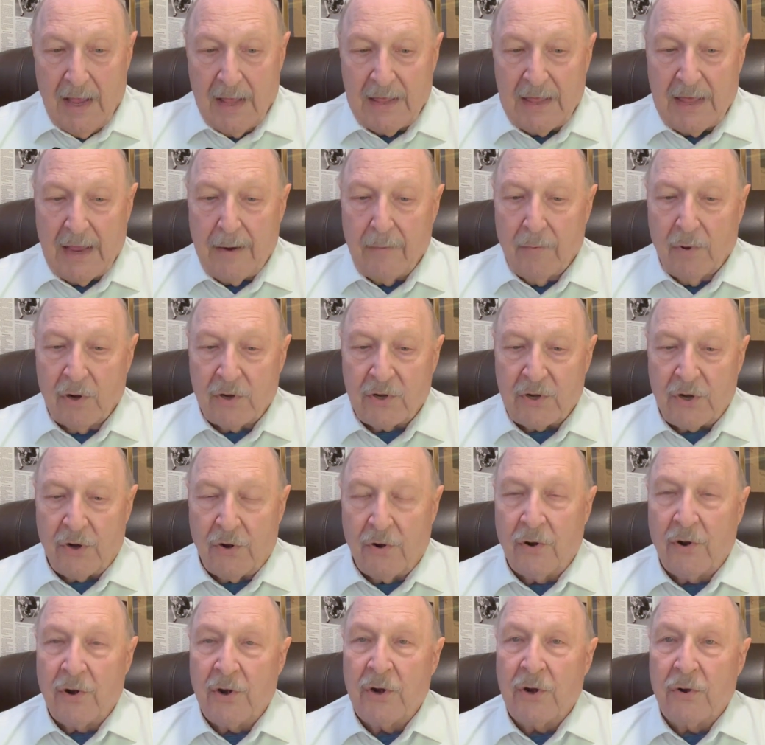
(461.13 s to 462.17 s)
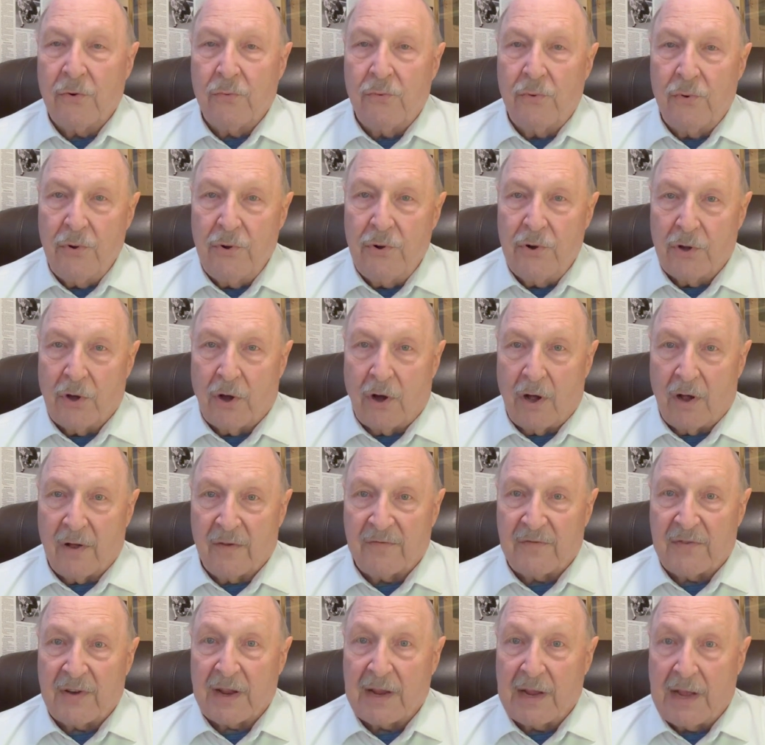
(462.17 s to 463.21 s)
They will turn to
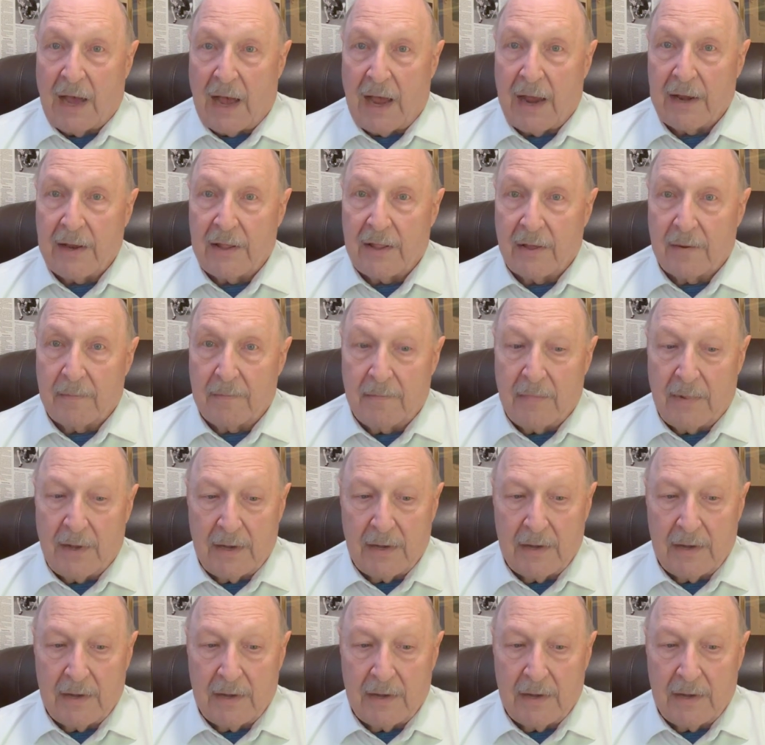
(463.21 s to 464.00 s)
Rudolph to guide them.